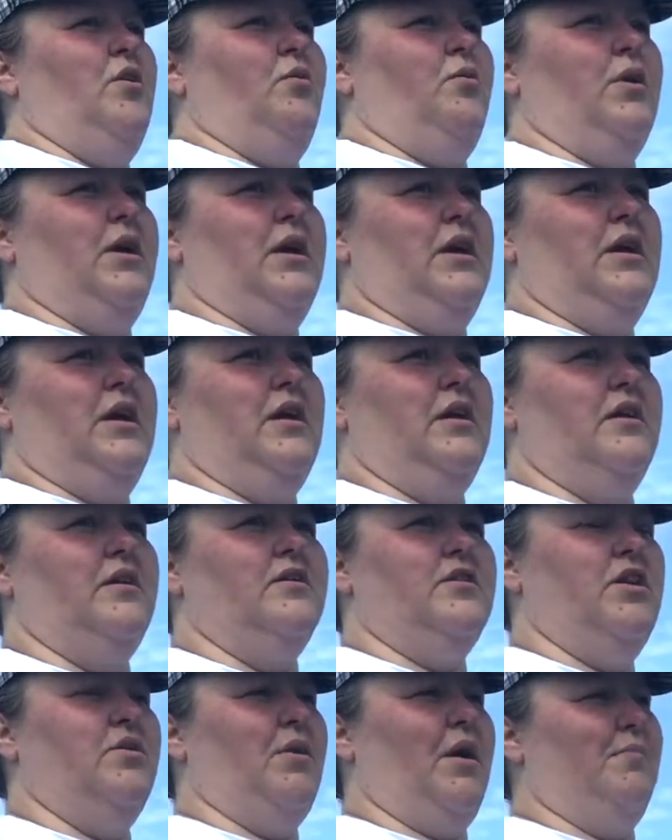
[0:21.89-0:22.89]
we
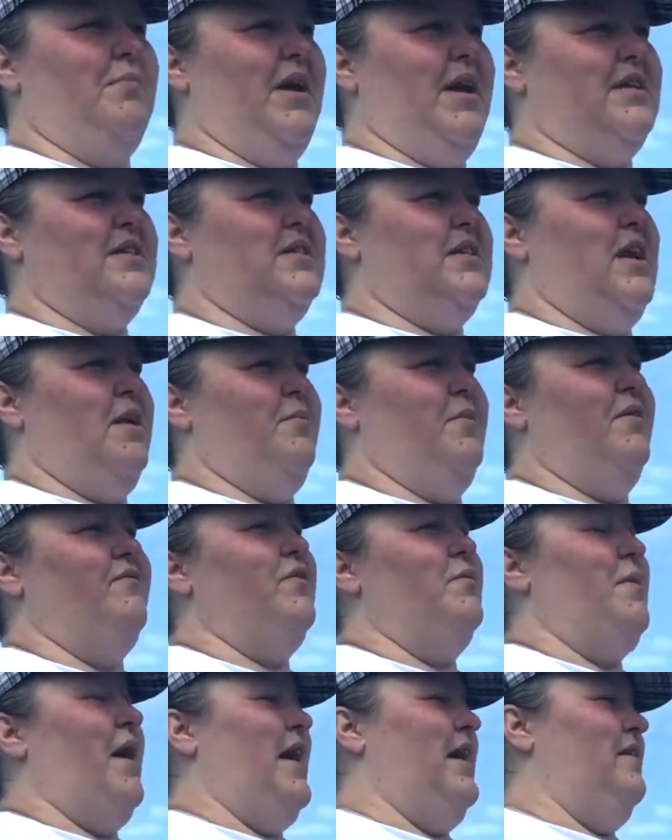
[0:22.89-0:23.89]
do our best to help
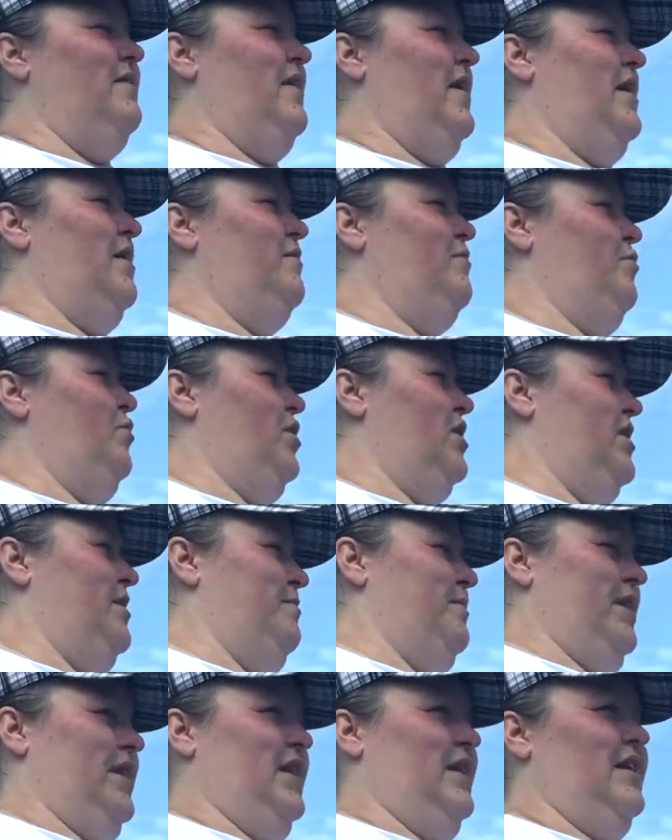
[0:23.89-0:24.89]
everybody that will
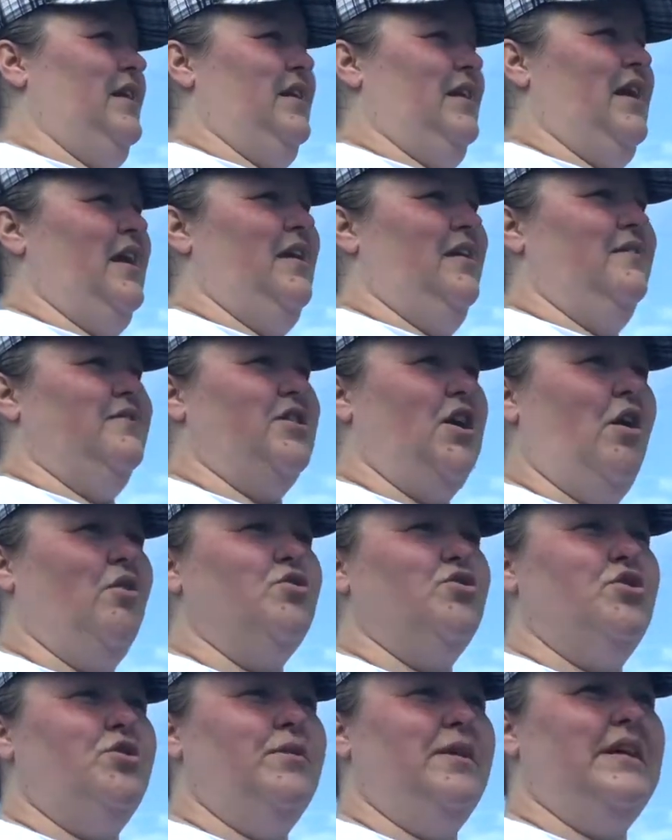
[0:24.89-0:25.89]
come in and
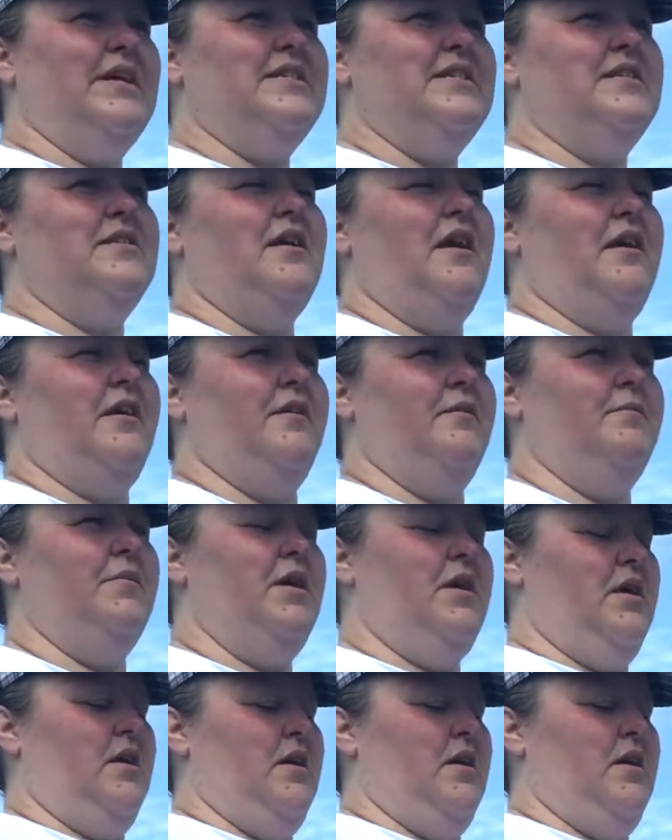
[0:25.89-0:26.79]
talk to us. Of